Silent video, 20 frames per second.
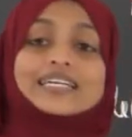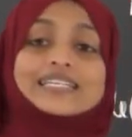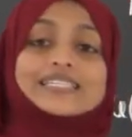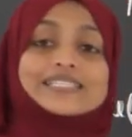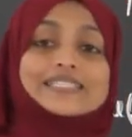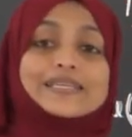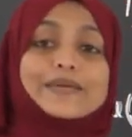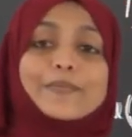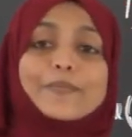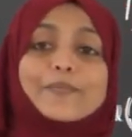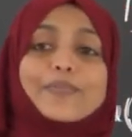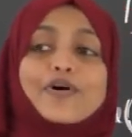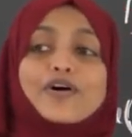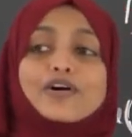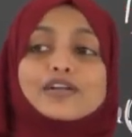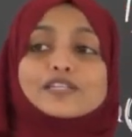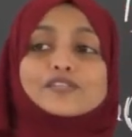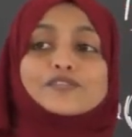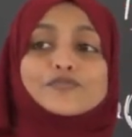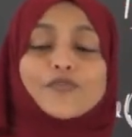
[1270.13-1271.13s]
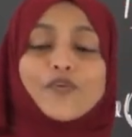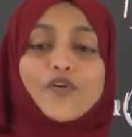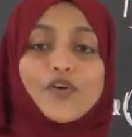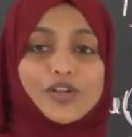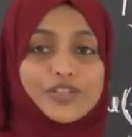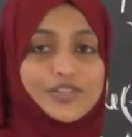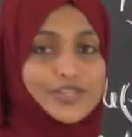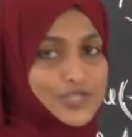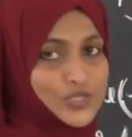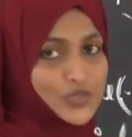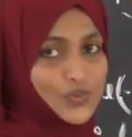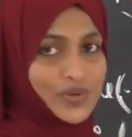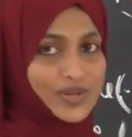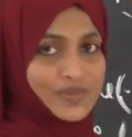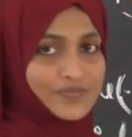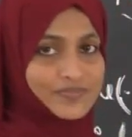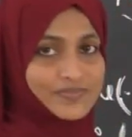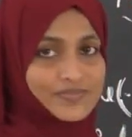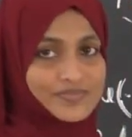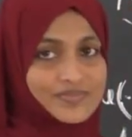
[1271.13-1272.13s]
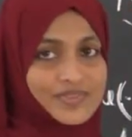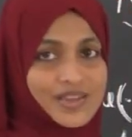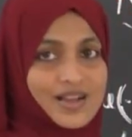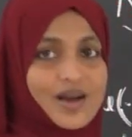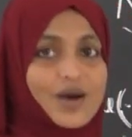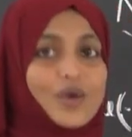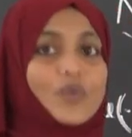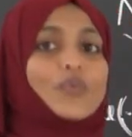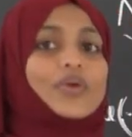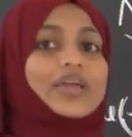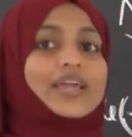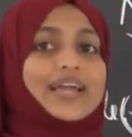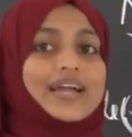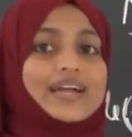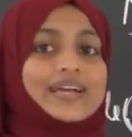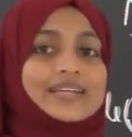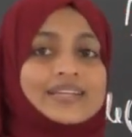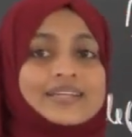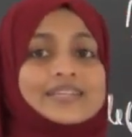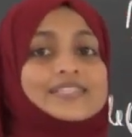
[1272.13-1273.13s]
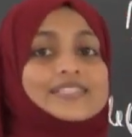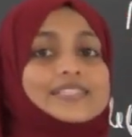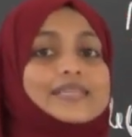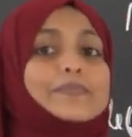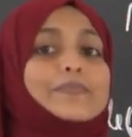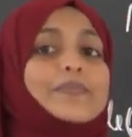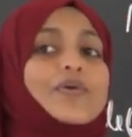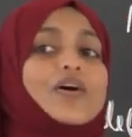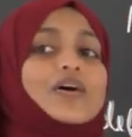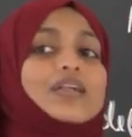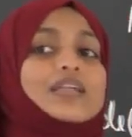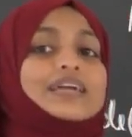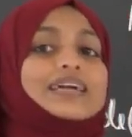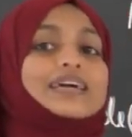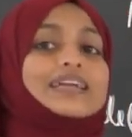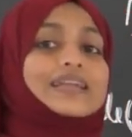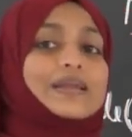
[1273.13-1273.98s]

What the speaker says: symbols for this one. How we can symbolical